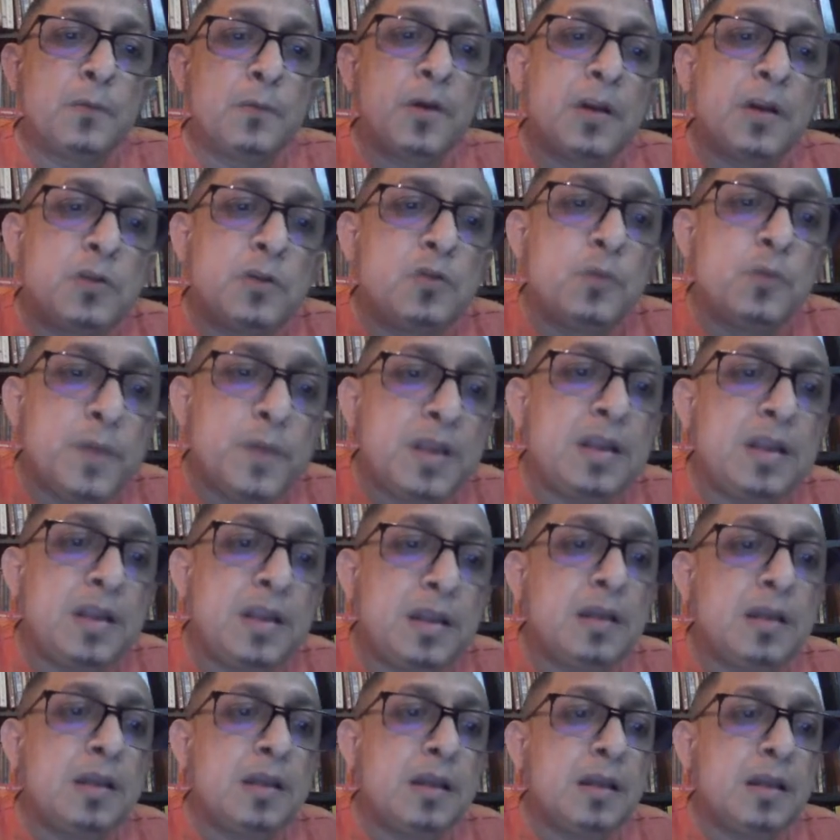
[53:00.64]
were to
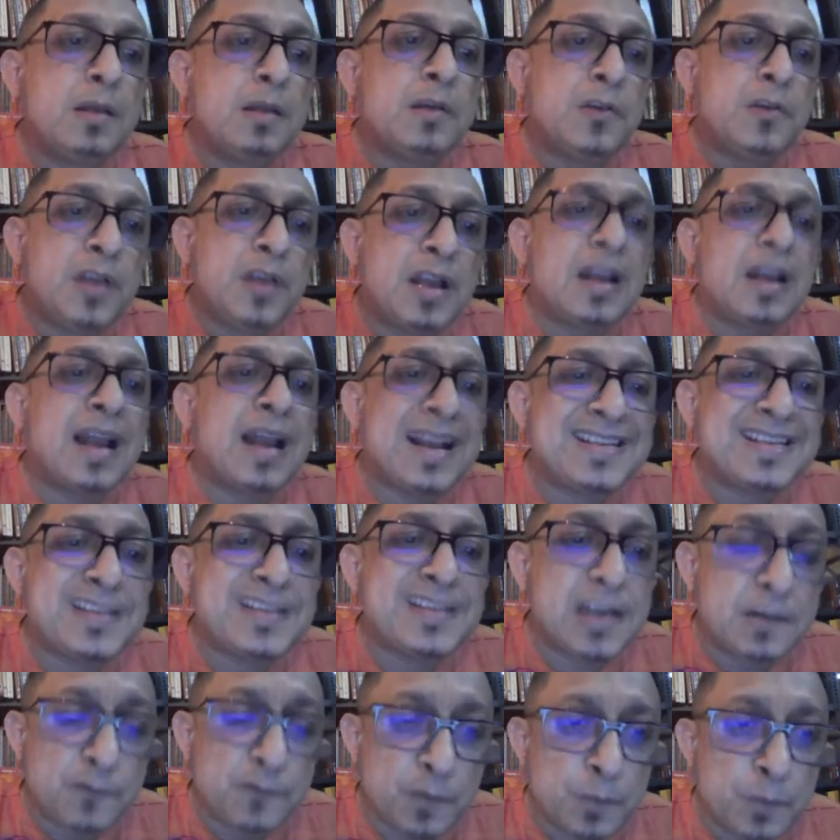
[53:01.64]
be
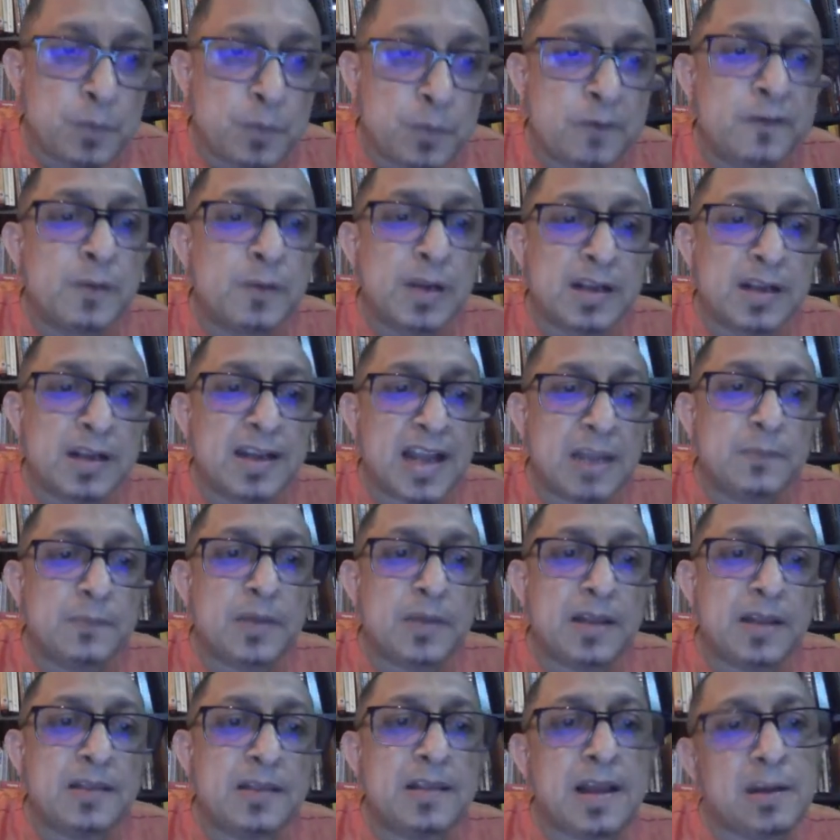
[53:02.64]
realized in movable type,
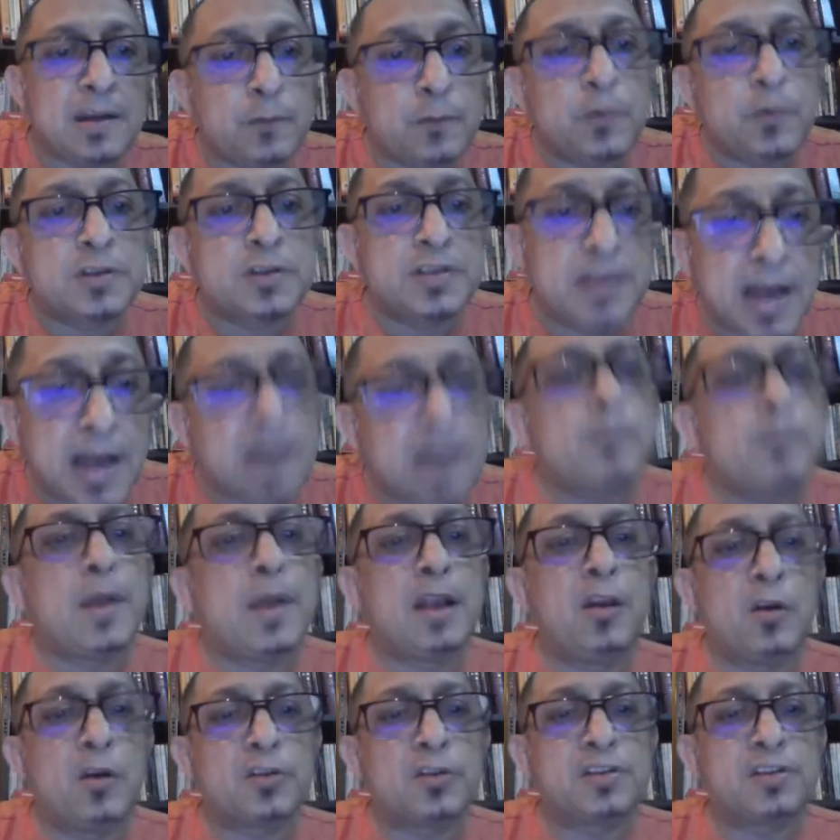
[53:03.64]
and that was done
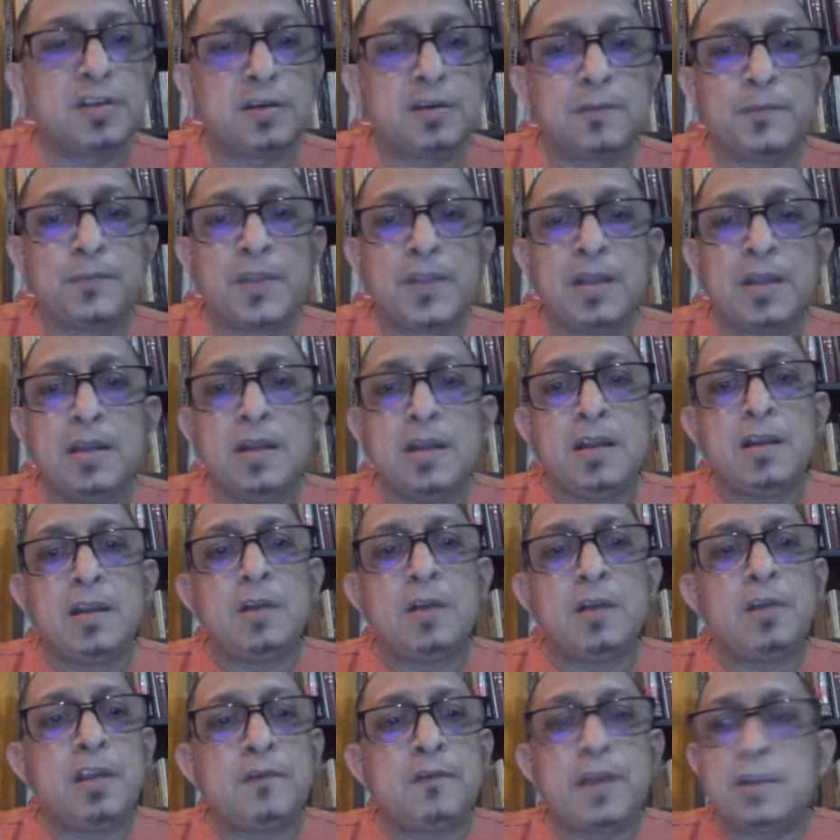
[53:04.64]
by Lawson.
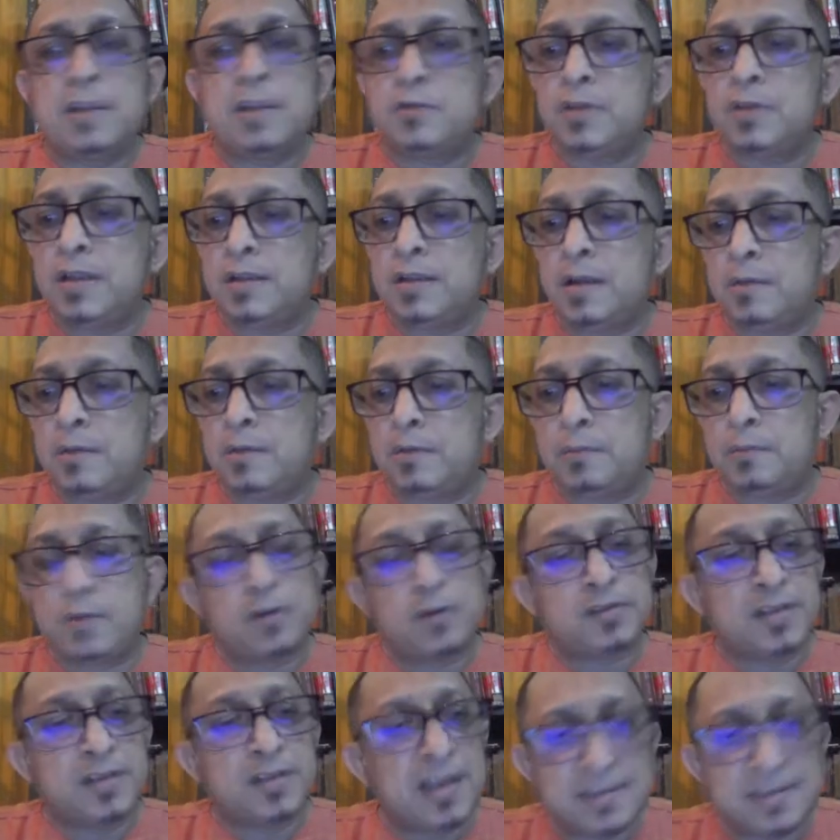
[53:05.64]
Now, eventually,
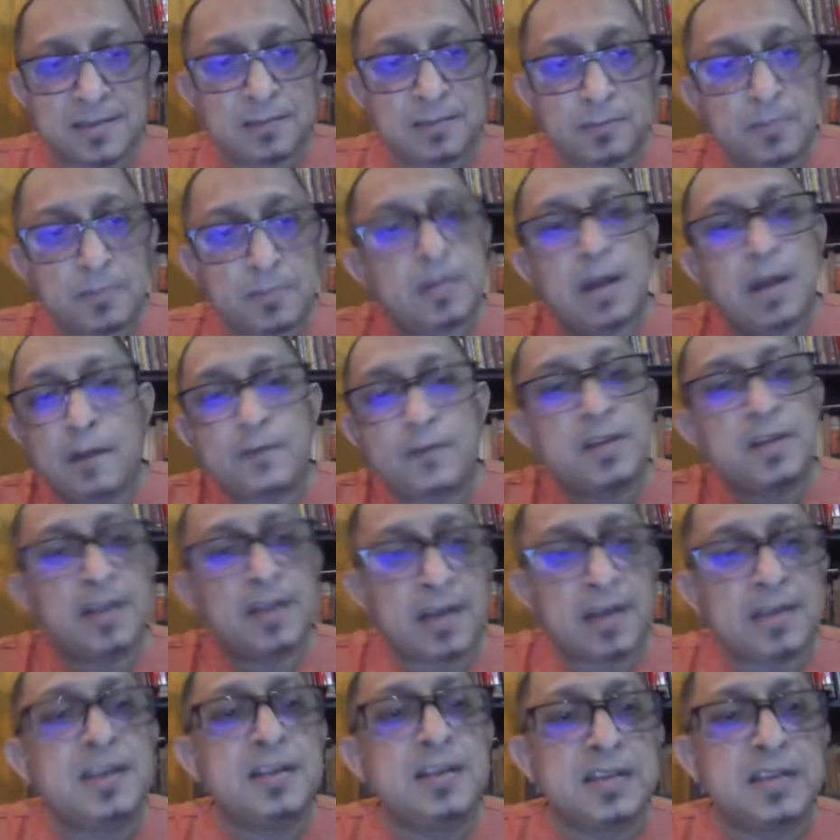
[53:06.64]
Lawson has, after
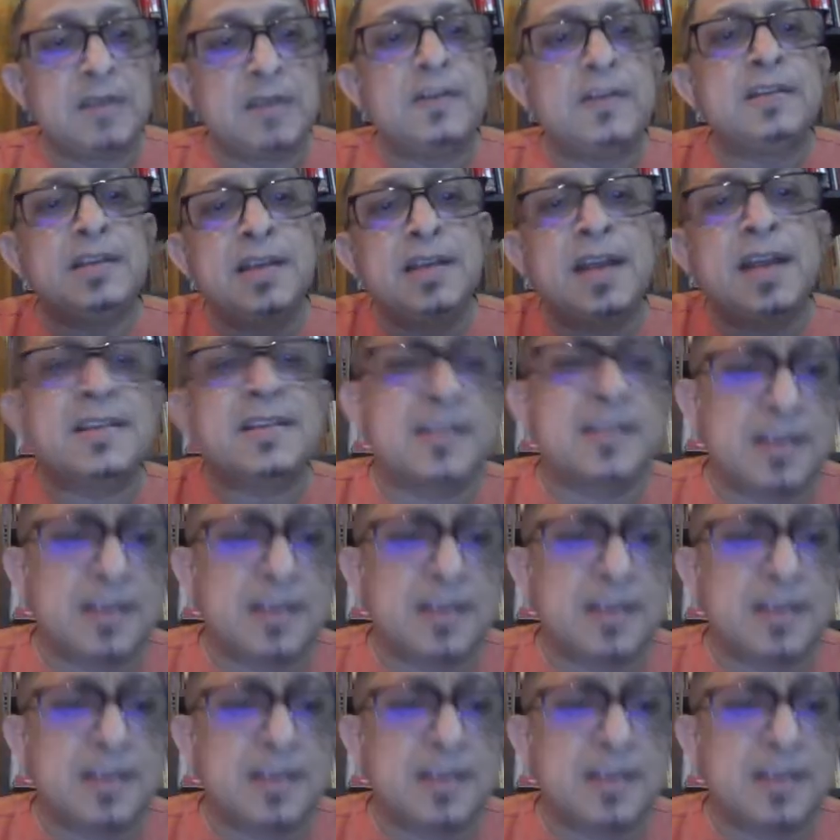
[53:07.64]
the 1817,